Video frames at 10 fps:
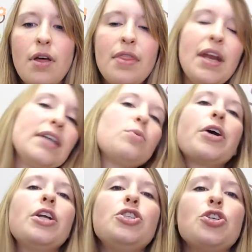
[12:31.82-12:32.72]
The next we're
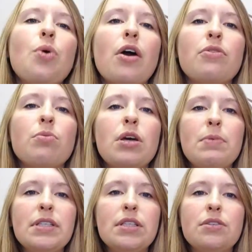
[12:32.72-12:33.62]
going to do are 3
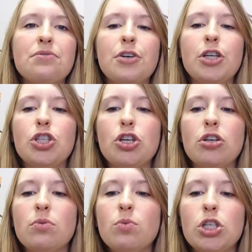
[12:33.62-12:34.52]
pieces of furniture.
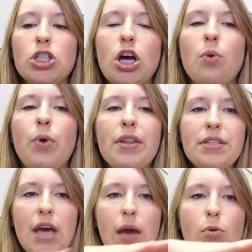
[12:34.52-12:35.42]
We'll start with
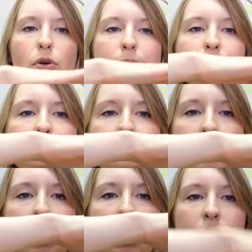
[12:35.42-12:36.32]
table.
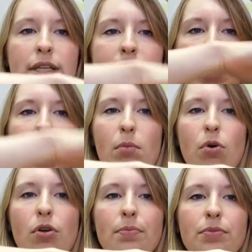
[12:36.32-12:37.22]

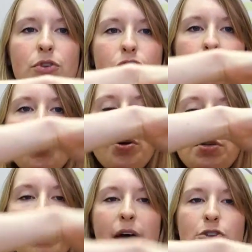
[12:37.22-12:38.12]
Table. You're just going to
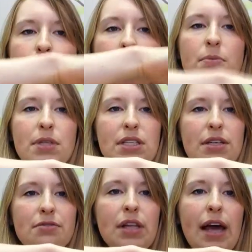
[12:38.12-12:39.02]
pat your arms as
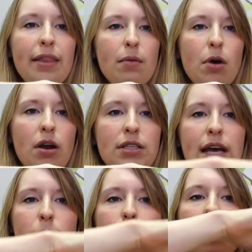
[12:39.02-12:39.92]
if laying them on a
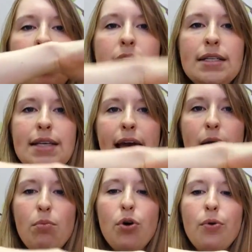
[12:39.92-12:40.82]
table.
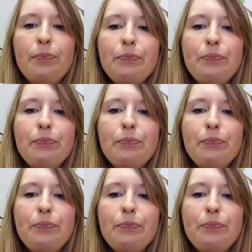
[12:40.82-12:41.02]
Table.